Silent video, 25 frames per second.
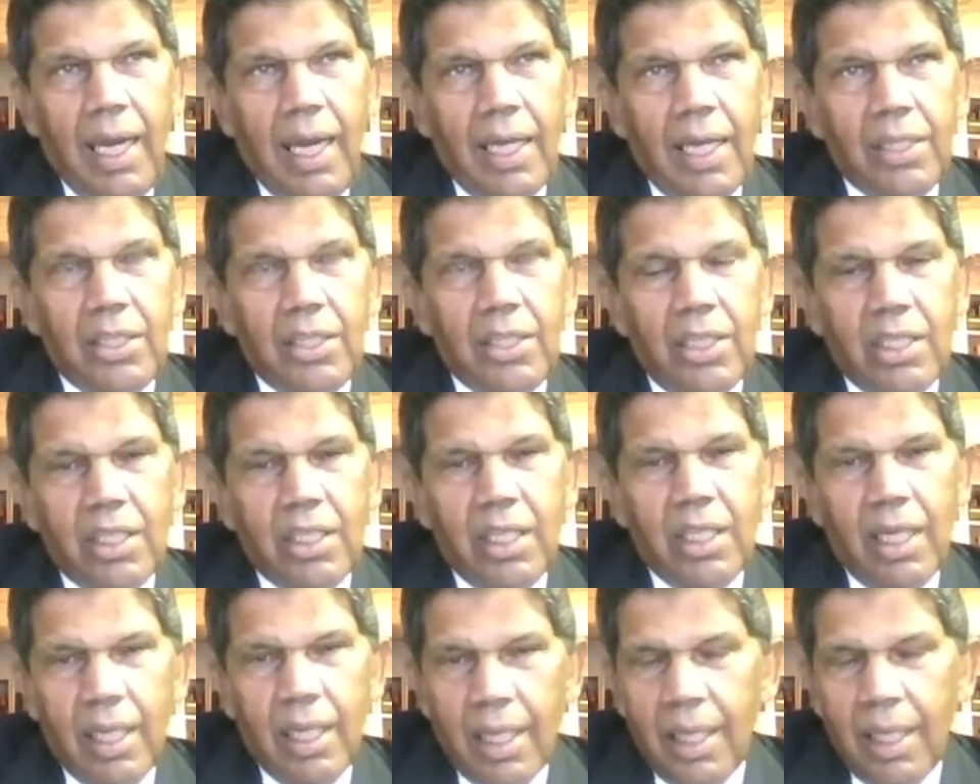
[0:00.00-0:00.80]
At the
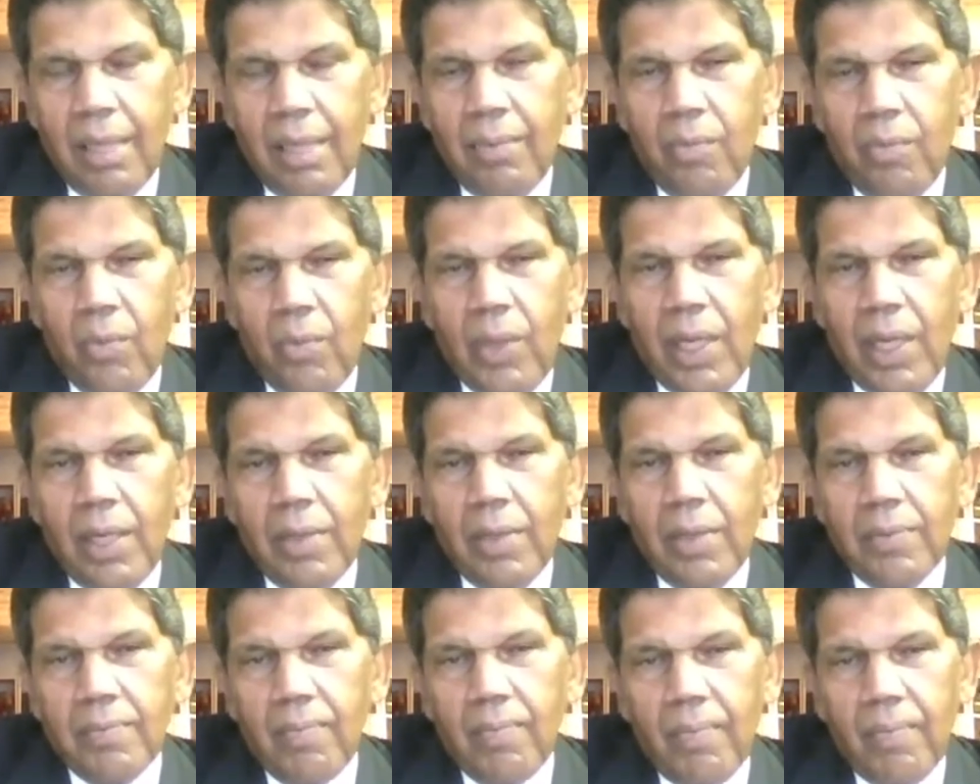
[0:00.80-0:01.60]
time
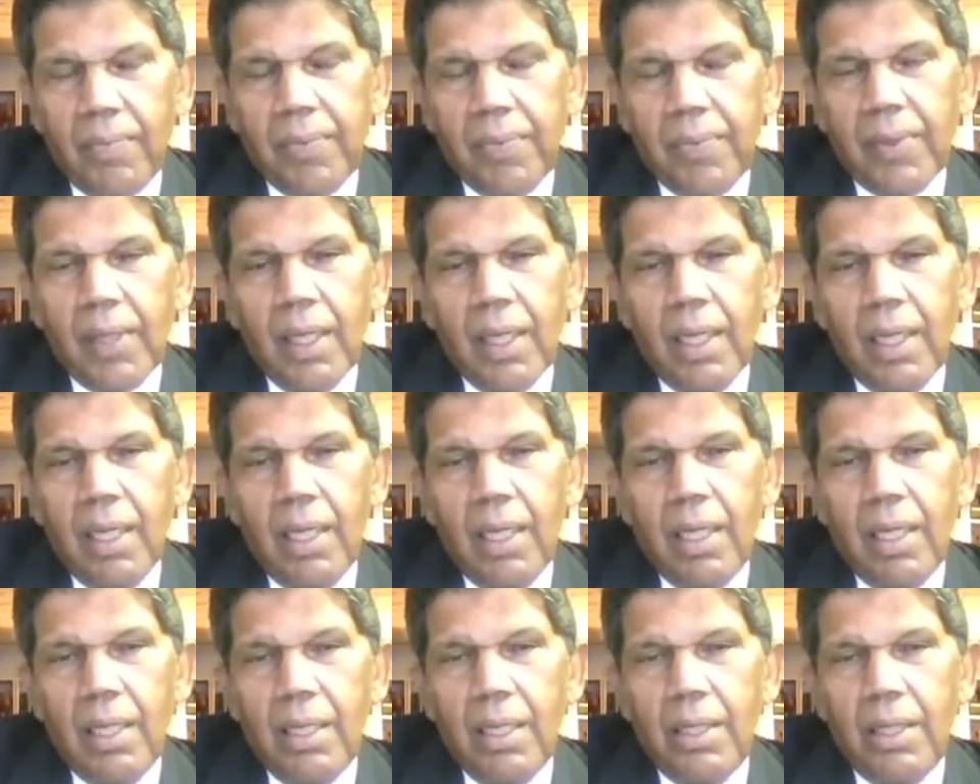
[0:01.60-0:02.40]
when
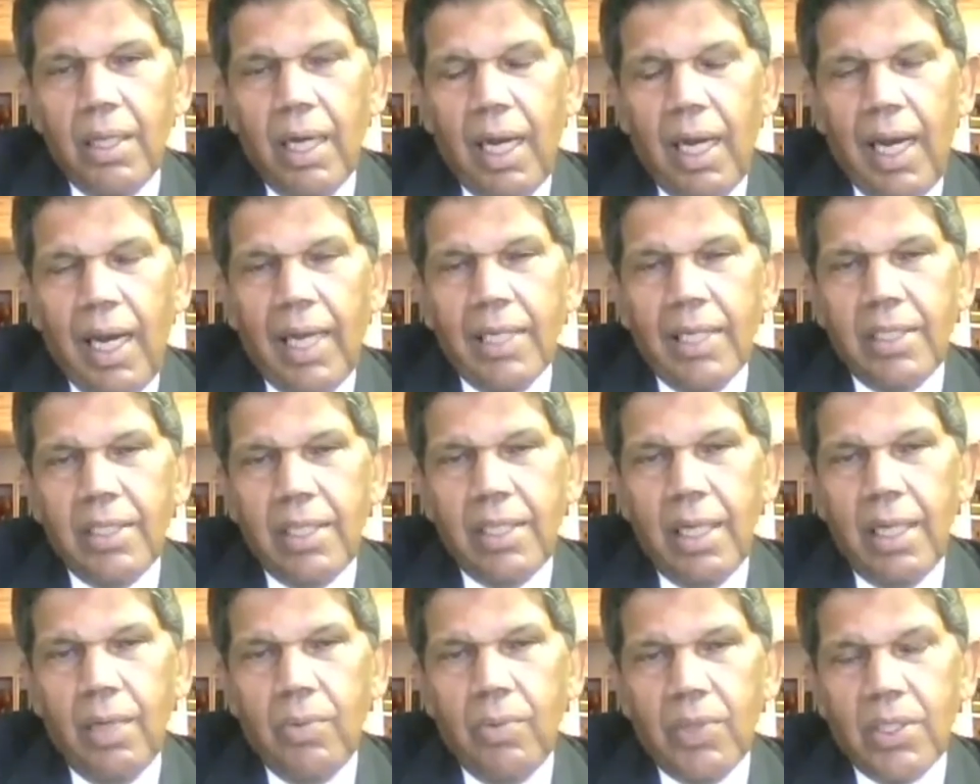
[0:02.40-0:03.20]
the
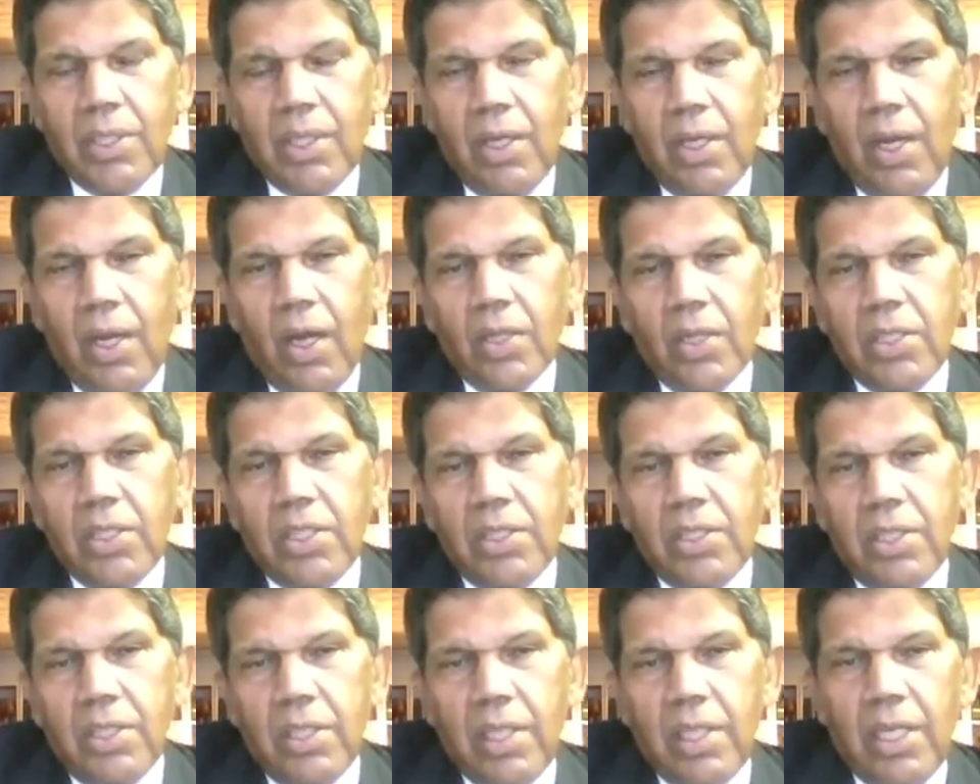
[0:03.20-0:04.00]
idea was
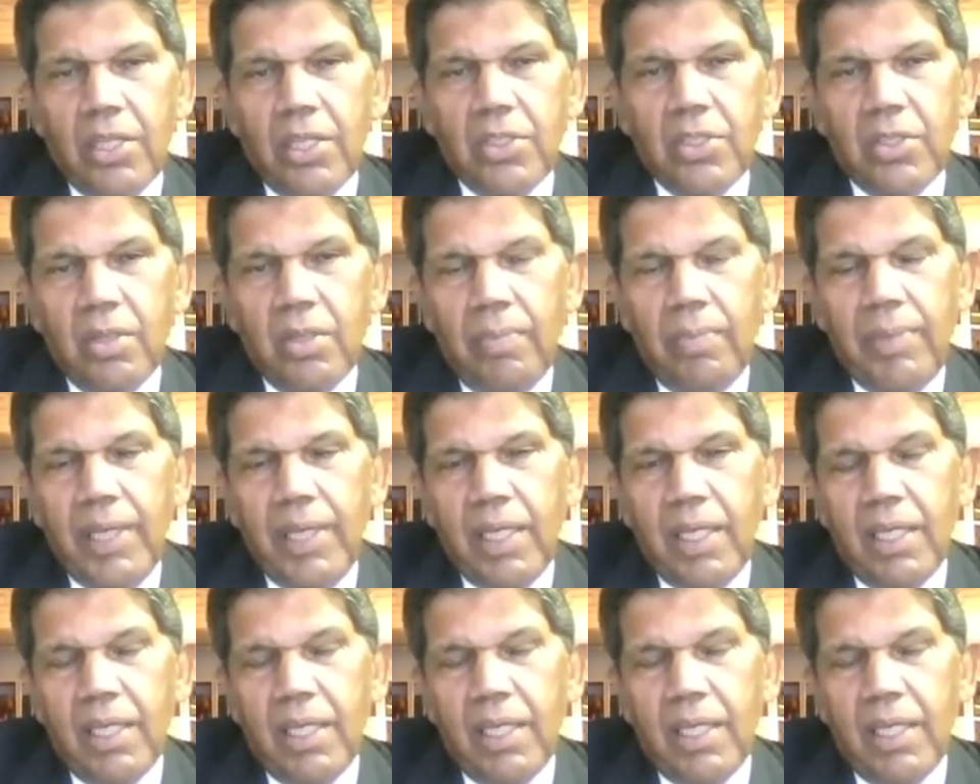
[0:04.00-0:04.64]
launched that there should be an